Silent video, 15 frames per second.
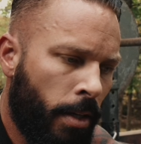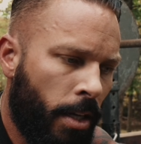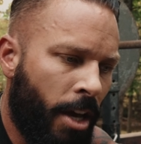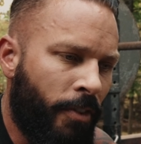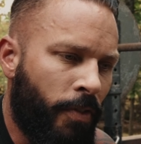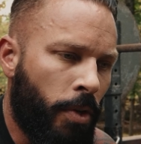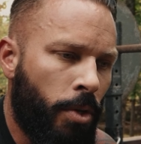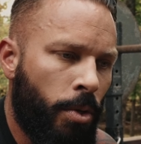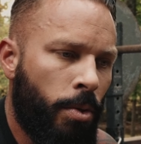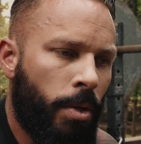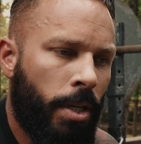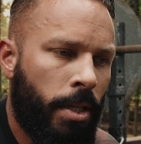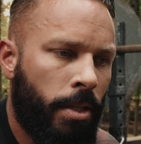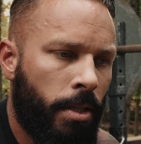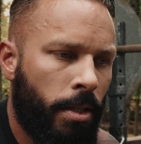if you
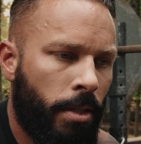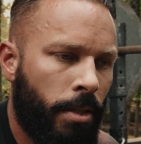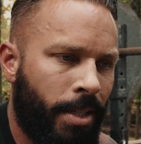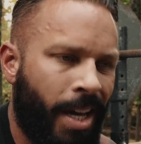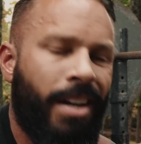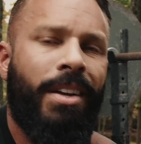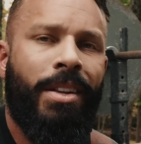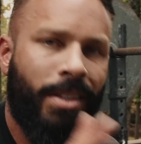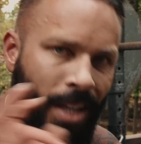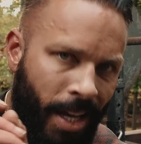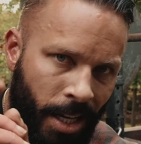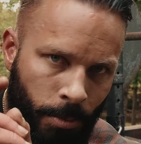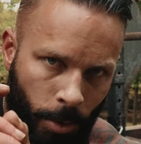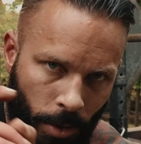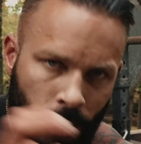get a
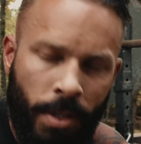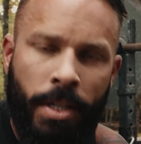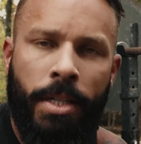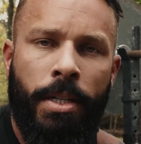label